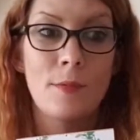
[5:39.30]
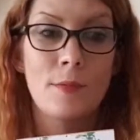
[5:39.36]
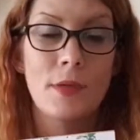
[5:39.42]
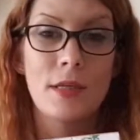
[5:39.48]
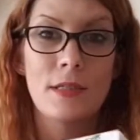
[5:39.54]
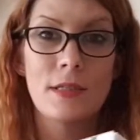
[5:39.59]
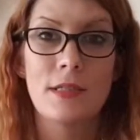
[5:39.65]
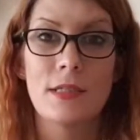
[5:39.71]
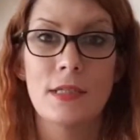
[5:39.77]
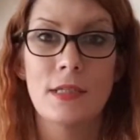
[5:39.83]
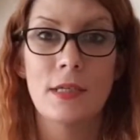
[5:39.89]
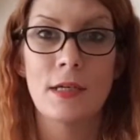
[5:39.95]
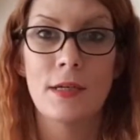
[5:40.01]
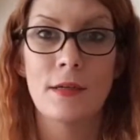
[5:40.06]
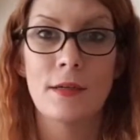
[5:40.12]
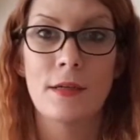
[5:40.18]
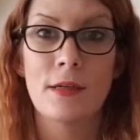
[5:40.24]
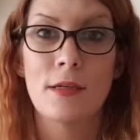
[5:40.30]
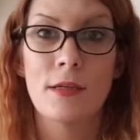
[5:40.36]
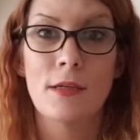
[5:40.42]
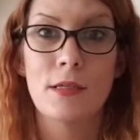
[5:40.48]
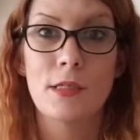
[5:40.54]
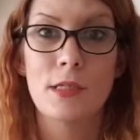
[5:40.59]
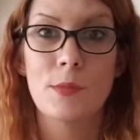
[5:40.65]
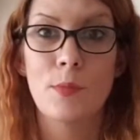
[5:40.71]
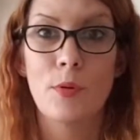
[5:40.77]
consider
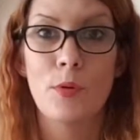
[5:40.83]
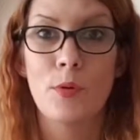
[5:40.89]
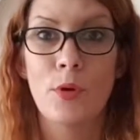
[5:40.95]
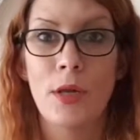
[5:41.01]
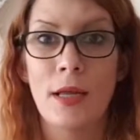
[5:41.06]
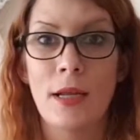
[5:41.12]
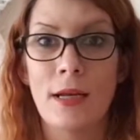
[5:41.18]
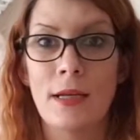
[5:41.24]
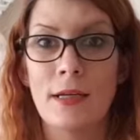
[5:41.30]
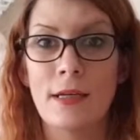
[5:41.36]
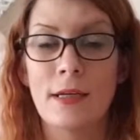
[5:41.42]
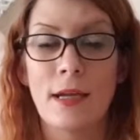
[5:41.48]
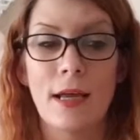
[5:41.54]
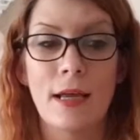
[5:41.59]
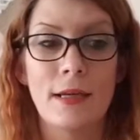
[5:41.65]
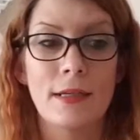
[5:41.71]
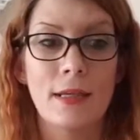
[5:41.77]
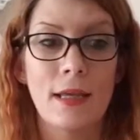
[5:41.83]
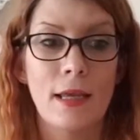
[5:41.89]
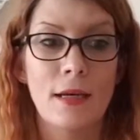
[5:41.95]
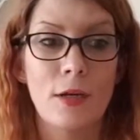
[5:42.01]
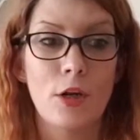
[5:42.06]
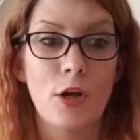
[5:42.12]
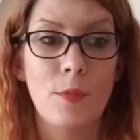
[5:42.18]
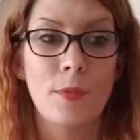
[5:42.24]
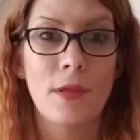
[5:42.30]
supporting and getting
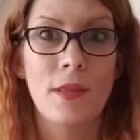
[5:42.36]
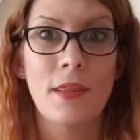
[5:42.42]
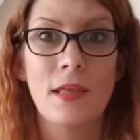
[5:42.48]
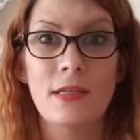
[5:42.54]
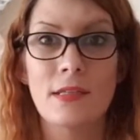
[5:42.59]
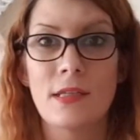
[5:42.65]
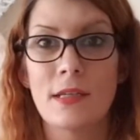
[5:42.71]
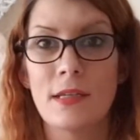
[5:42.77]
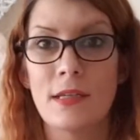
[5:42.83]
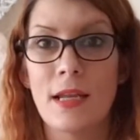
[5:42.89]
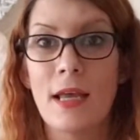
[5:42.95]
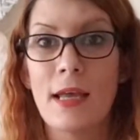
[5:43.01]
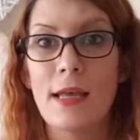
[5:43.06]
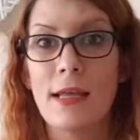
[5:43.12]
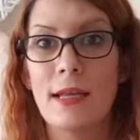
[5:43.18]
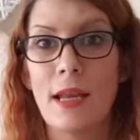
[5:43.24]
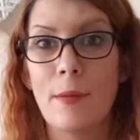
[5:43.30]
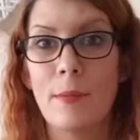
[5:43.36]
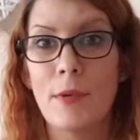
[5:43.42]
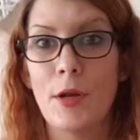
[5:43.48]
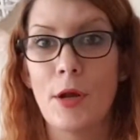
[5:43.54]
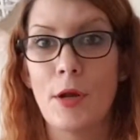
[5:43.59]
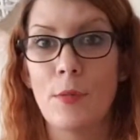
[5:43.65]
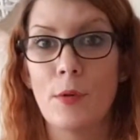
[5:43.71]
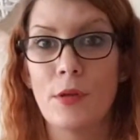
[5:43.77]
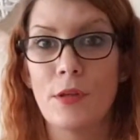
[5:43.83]
a copy of this, and let me
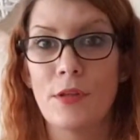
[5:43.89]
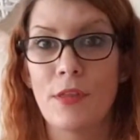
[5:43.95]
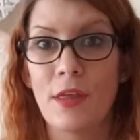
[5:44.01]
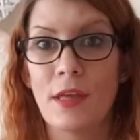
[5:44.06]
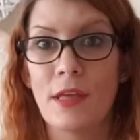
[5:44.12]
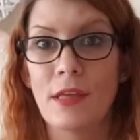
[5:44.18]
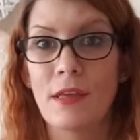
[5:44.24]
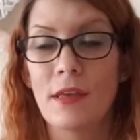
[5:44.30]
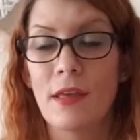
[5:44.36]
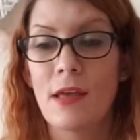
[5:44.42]
know what you think.